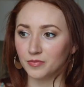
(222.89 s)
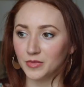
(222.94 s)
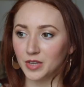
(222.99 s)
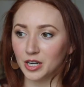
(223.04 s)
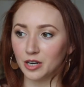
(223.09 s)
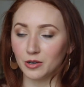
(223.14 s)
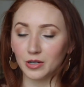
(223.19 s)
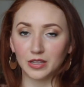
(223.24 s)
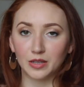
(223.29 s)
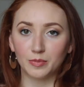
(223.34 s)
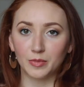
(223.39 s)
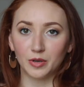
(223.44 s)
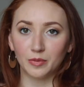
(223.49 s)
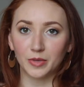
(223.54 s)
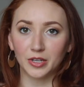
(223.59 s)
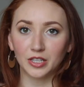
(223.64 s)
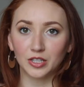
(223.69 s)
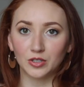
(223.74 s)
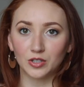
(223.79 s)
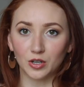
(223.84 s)
in the
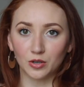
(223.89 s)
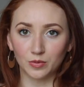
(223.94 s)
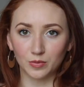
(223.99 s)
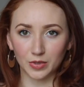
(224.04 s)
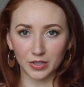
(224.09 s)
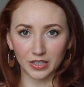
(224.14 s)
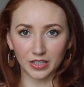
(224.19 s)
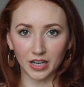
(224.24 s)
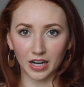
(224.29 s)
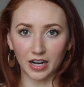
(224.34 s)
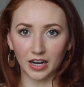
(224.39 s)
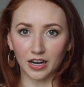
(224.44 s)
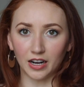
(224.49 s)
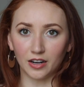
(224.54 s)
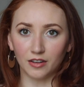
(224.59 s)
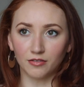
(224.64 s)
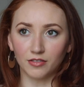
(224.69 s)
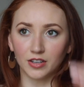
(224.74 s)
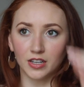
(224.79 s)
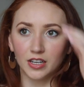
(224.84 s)
moment you don't really
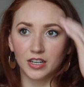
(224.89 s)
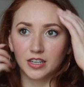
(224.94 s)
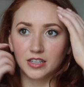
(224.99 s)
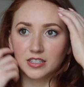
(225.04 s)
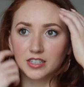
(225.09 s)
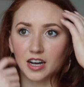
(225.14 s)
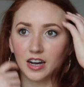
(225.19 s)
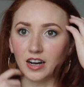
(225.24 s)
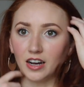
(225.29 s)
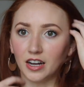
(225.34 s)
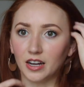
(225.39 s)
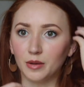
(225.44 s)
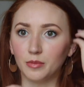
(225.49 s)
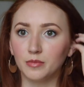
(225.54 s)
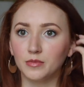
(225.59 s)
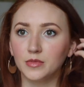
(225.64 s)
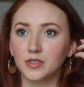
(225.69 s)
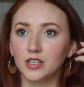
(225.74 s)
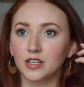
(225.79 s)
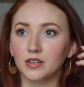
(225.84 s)
have
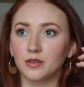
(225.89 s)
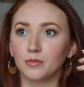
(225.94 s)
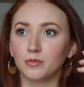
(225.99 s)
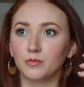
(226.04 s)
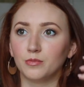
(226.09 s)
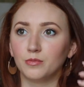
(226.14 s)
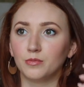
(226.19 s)
time to